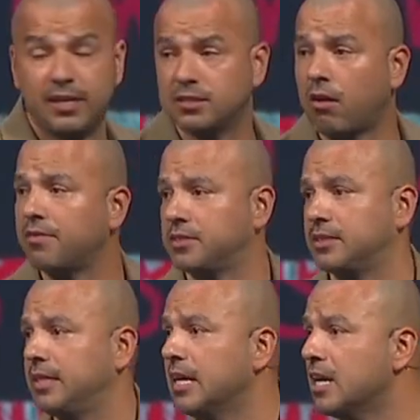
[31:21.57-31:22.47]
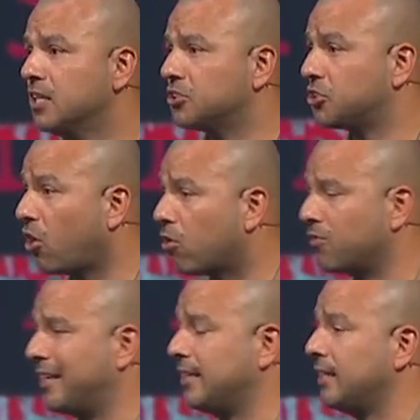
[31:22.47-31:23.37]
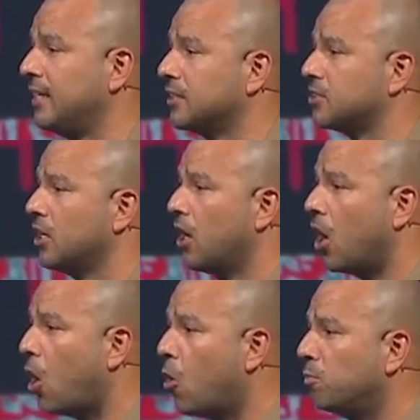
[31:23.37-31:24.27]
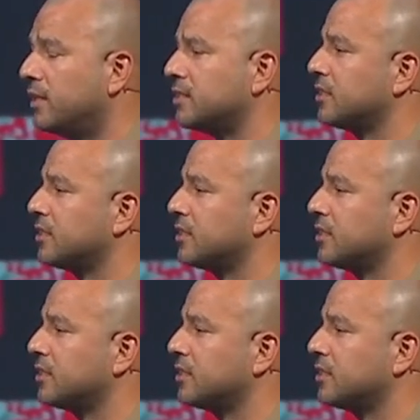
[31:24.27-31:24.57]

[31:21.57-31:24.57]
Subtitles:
He is obviously starving, and he is homeless.